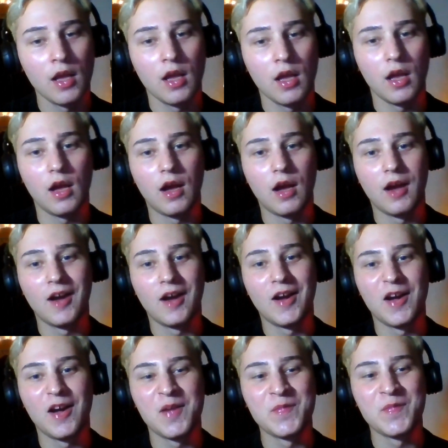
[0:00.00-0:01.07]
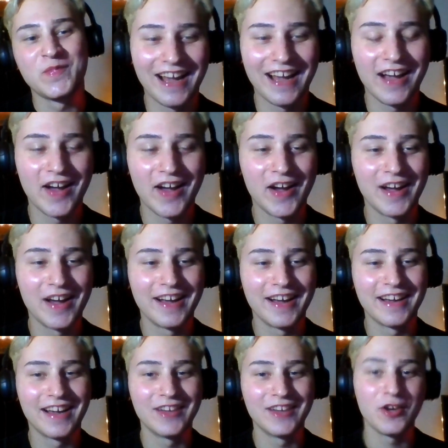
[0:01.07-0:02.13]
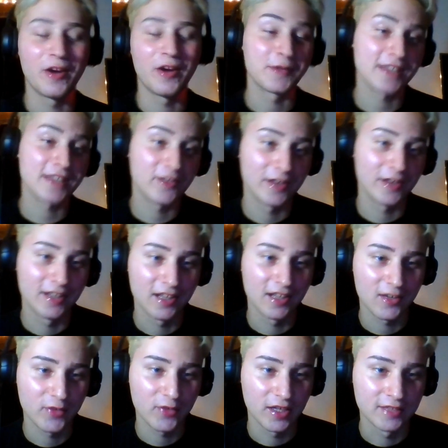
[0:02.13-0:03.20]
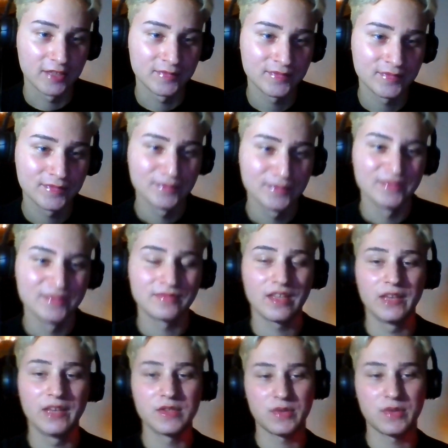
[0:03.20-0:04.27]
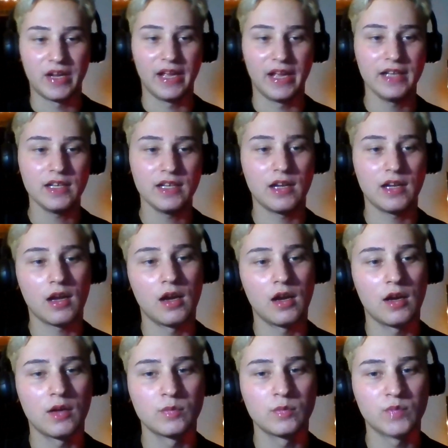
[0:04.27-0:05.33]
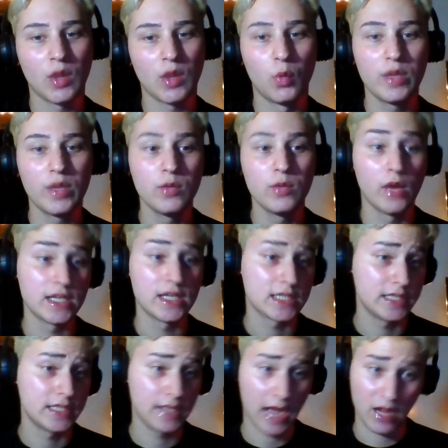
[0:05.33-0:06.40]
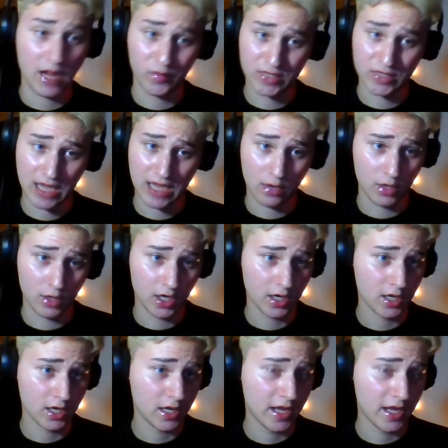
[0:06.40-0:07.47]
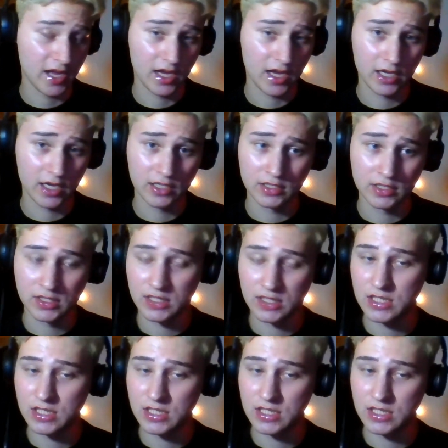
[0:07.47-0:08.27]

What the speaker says: no, I was having a lot of fun. It was great. We went to see the Eiffel Tower, and